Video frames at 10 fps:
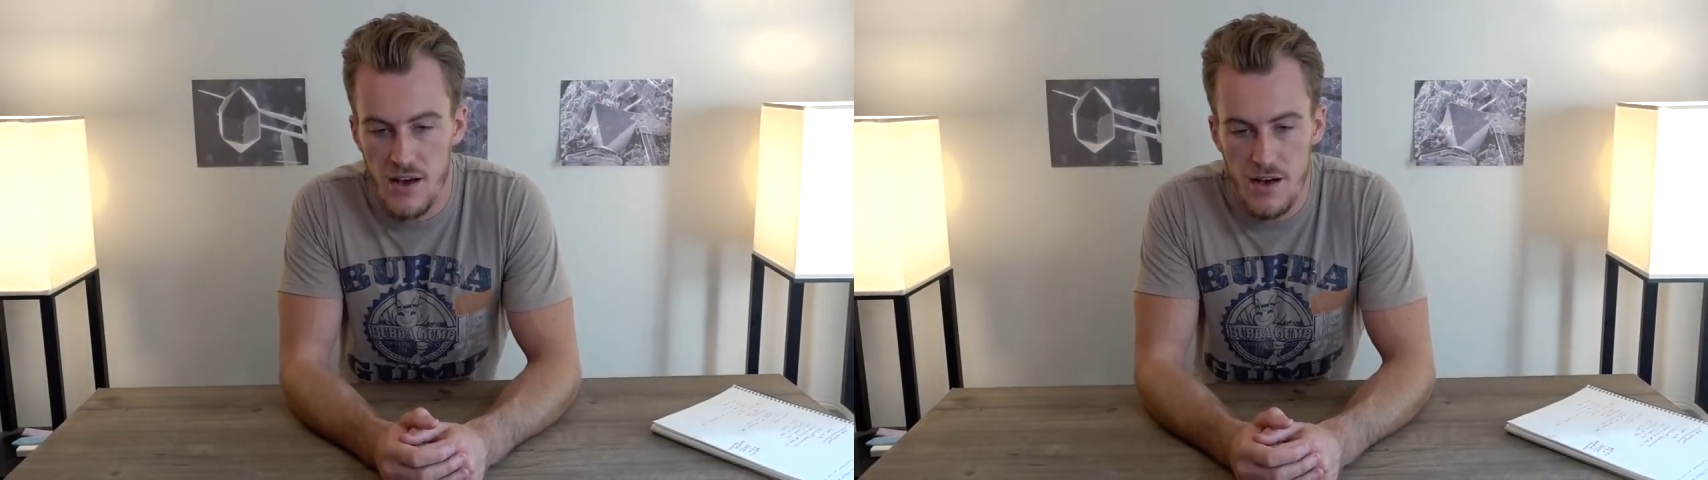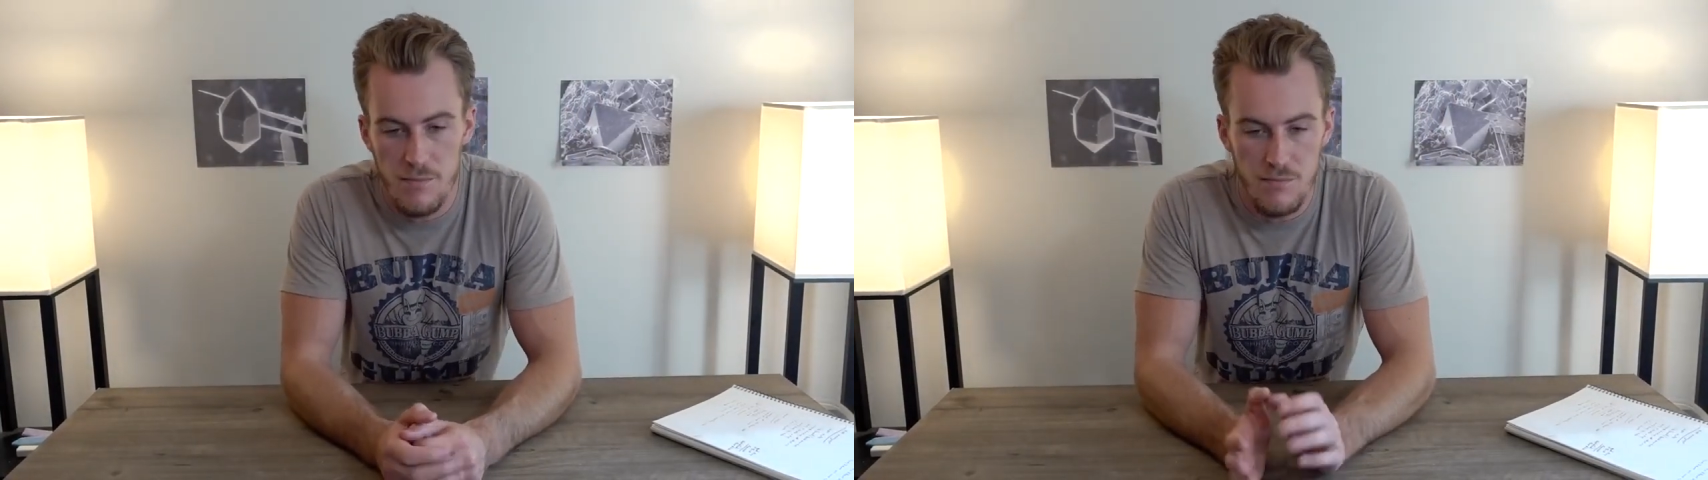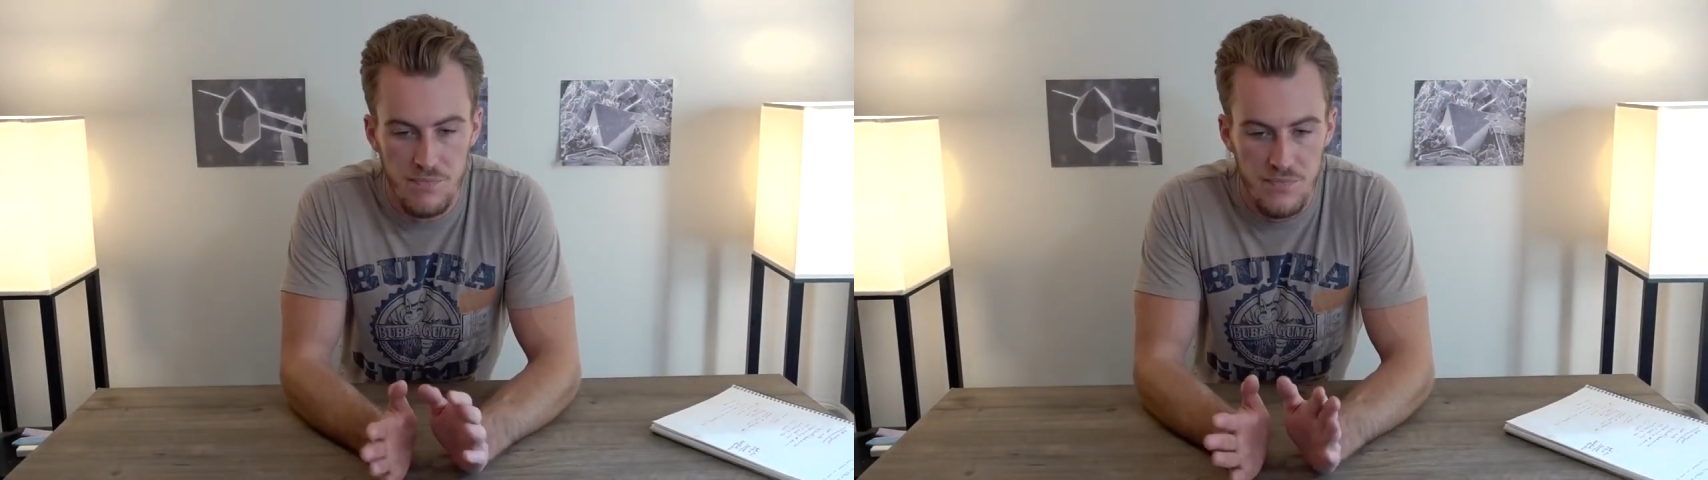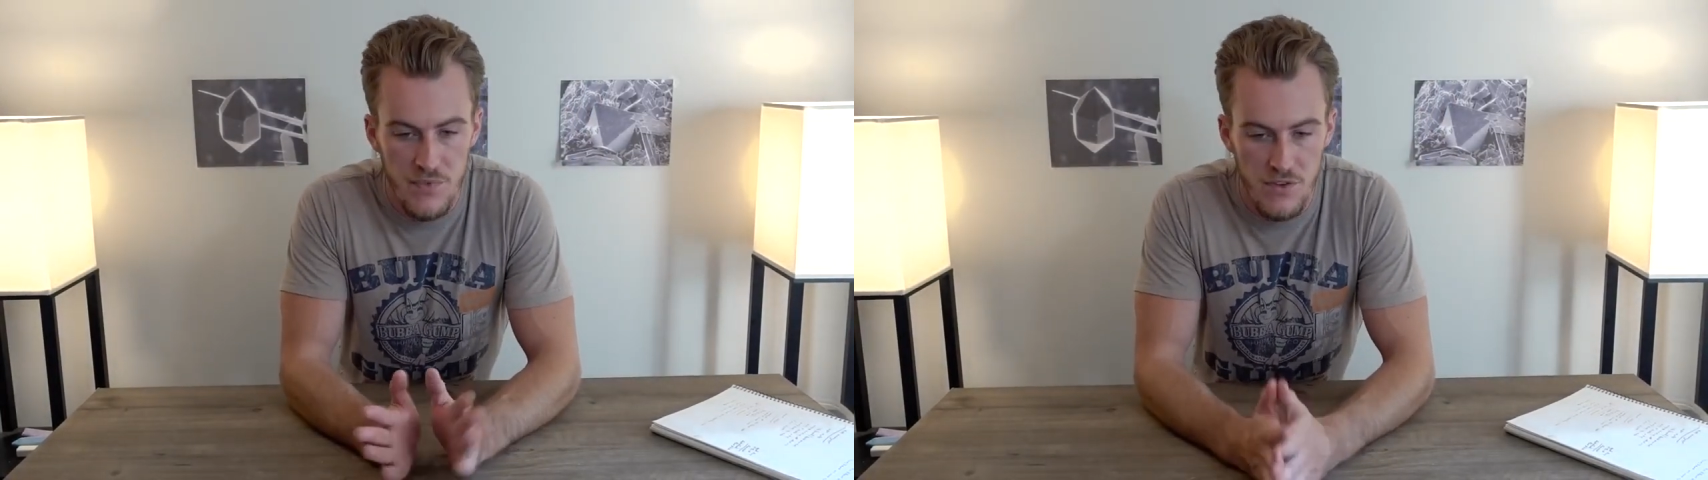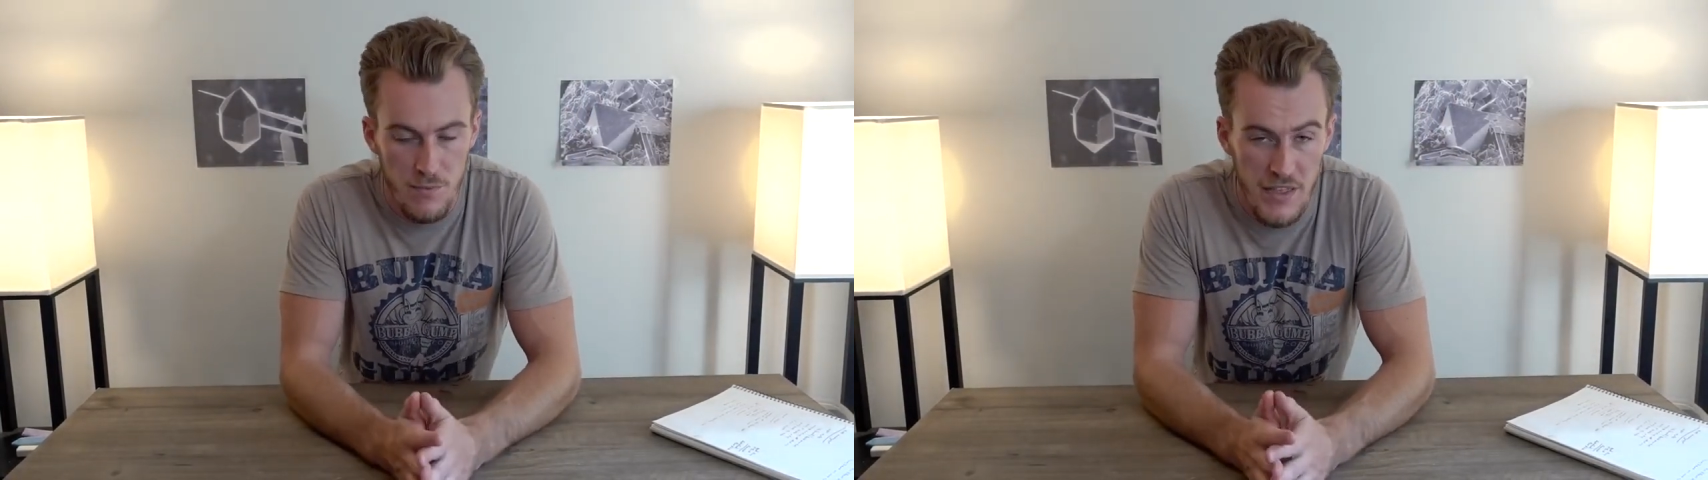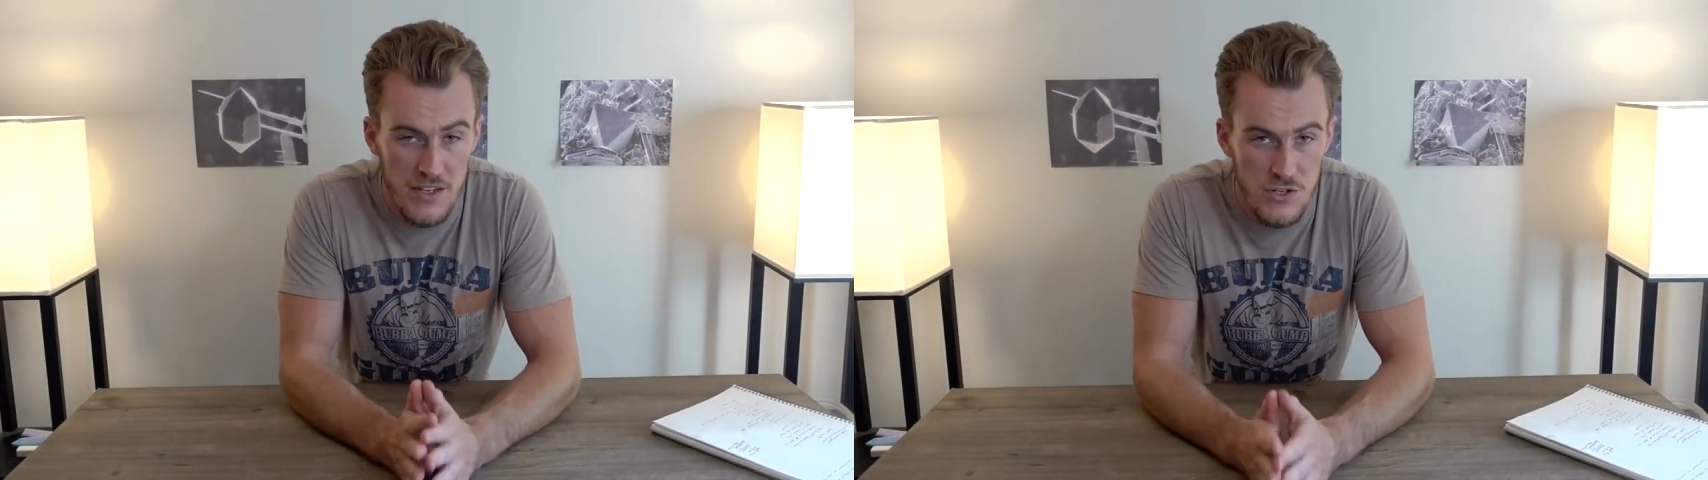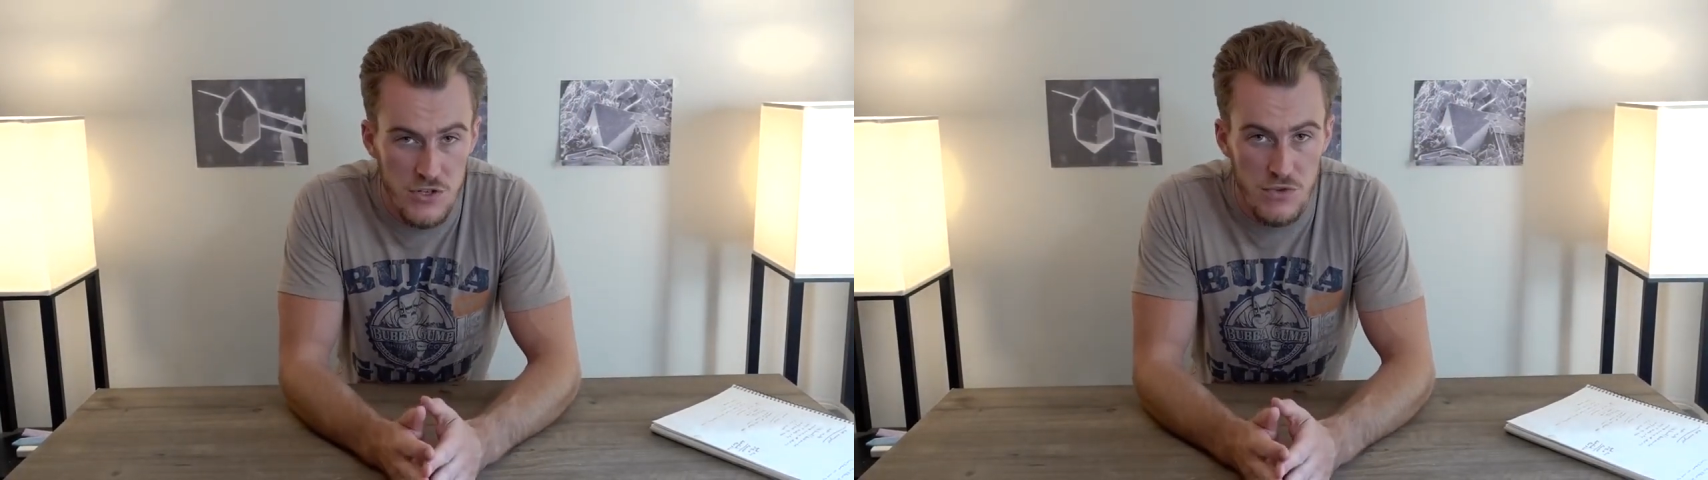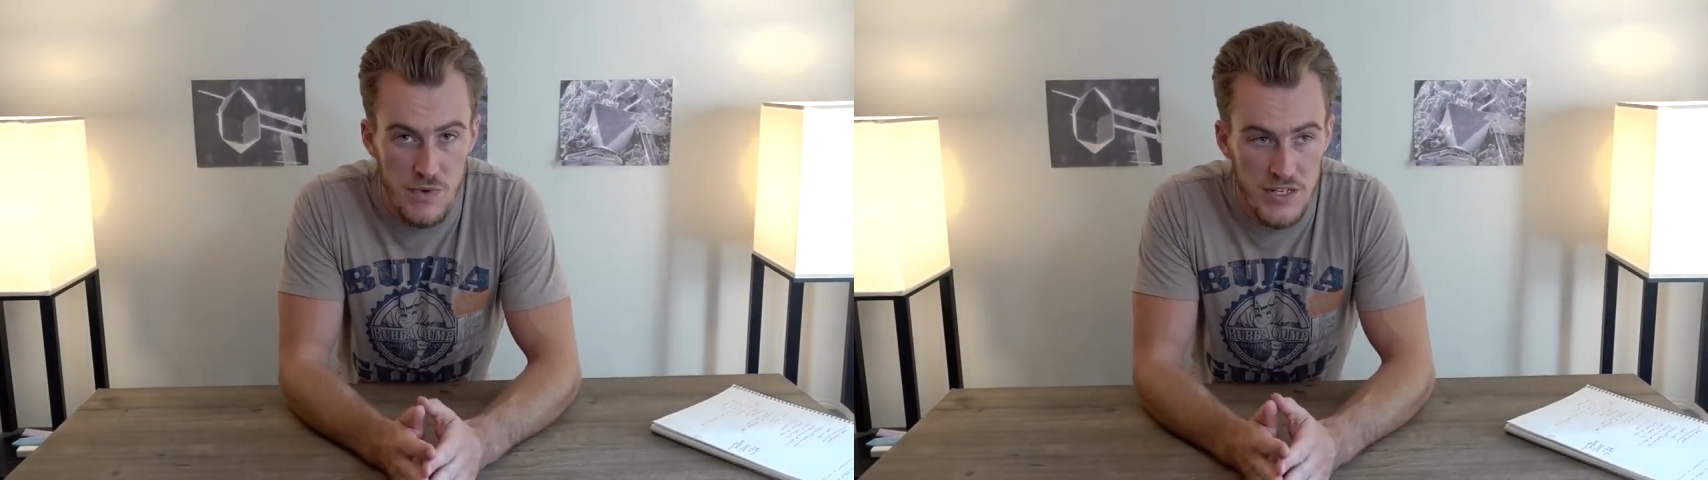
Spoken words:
some things you should